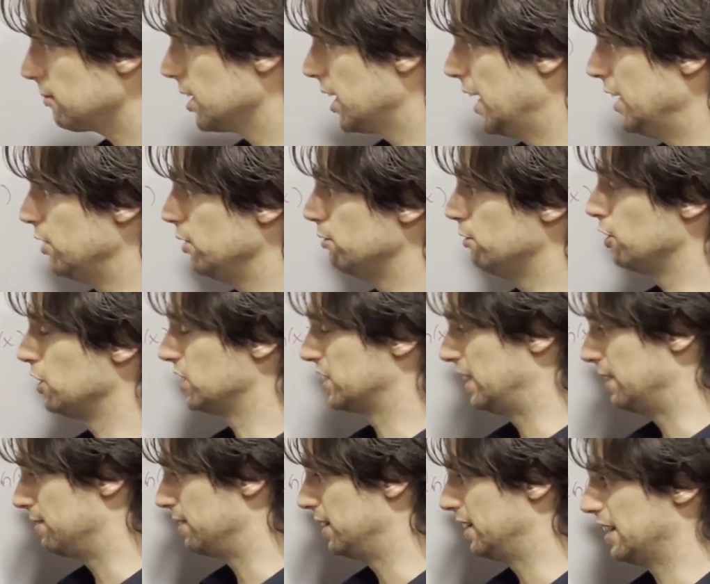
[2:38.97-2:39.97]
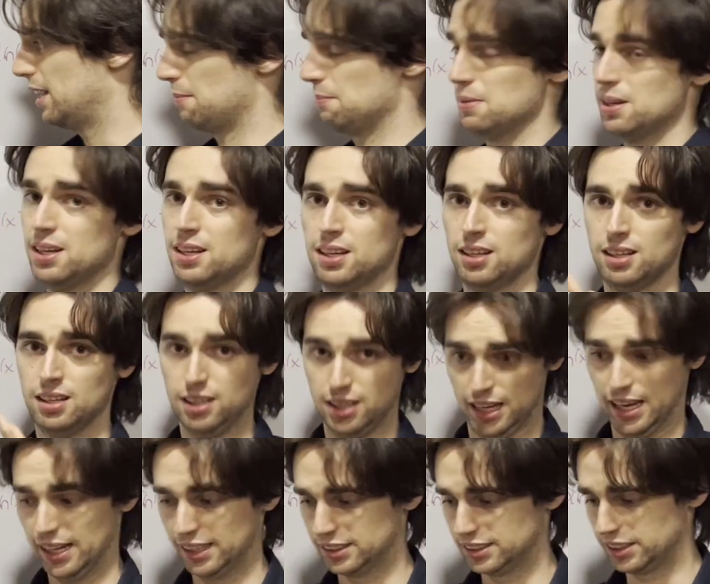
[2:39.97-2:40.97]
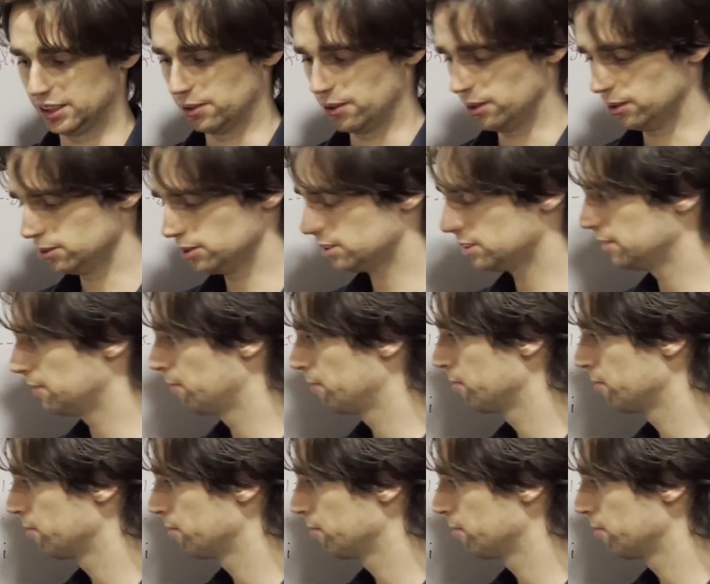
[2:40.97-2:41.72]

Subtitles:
And you've just given them n zeros.